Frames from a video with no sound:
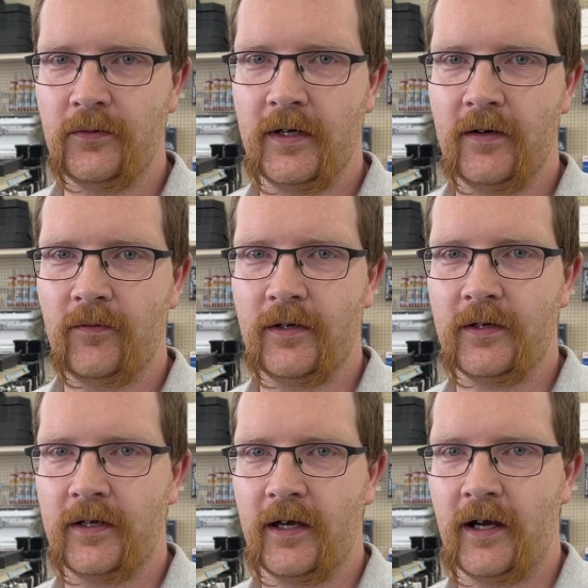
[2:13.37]
We have one in
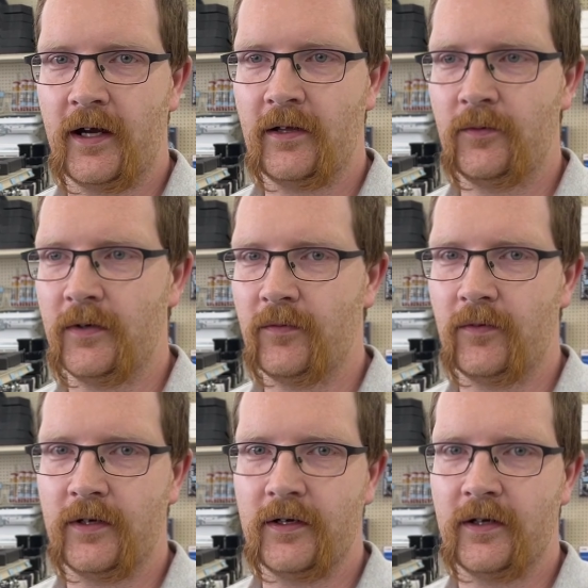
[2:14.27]
Kent Island, we have
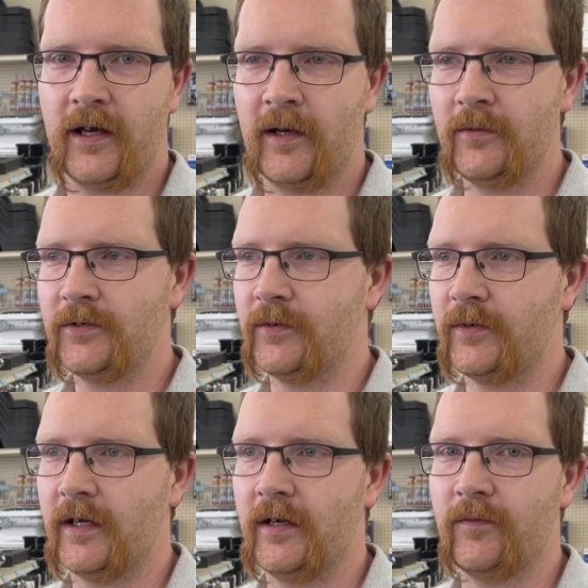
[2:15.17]
one in Annapolis, and
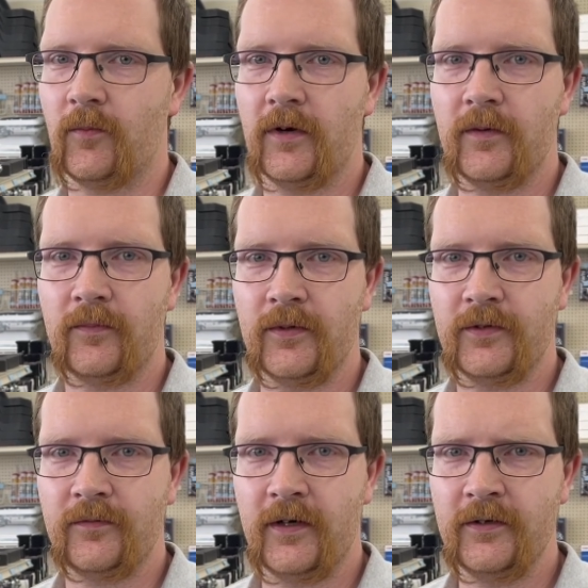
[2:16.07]
we have one in
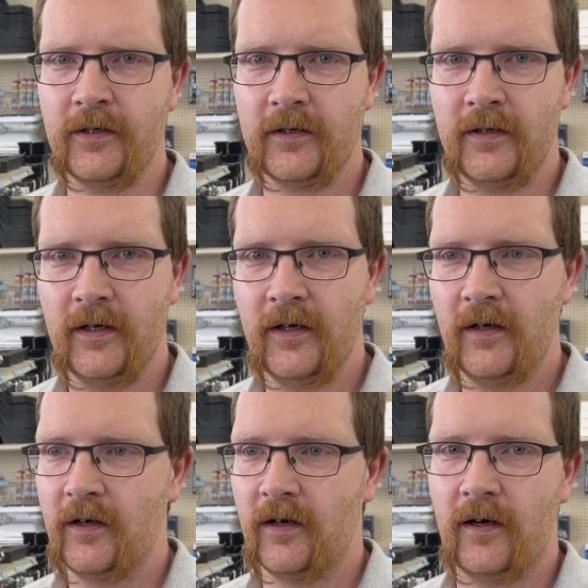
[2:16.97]
Prince Frederick.
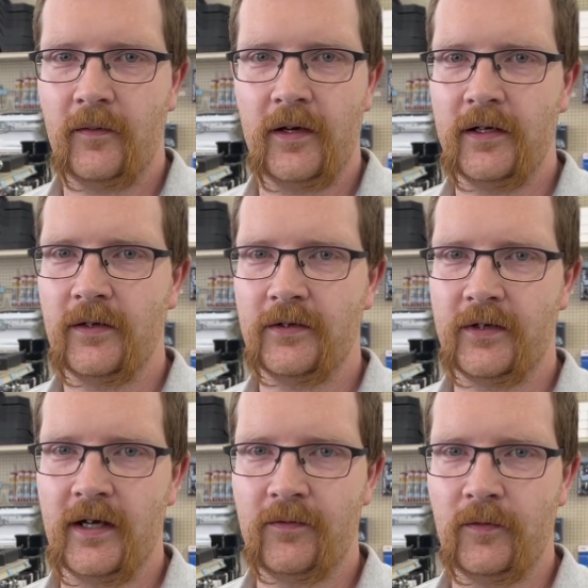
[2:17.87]
Any of the
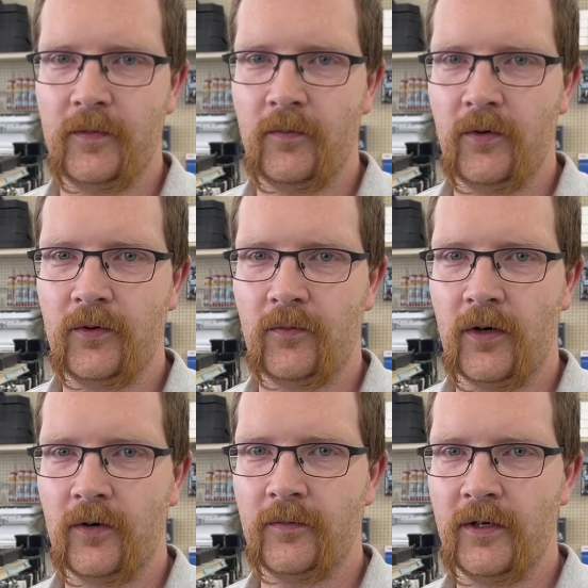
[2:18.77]
staff will be more than
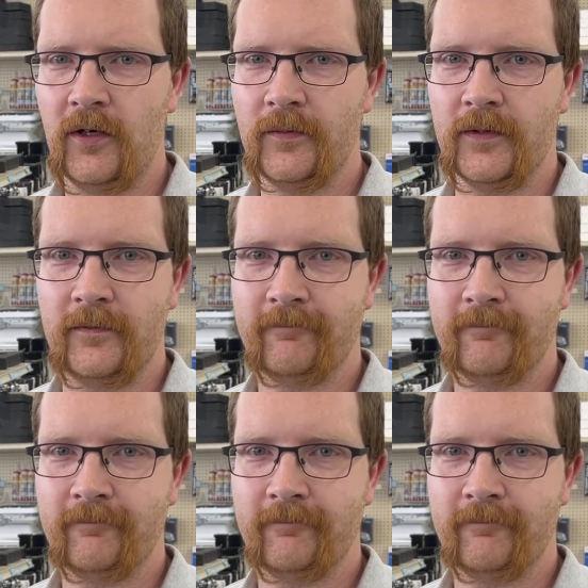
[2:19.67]
welcome to help you.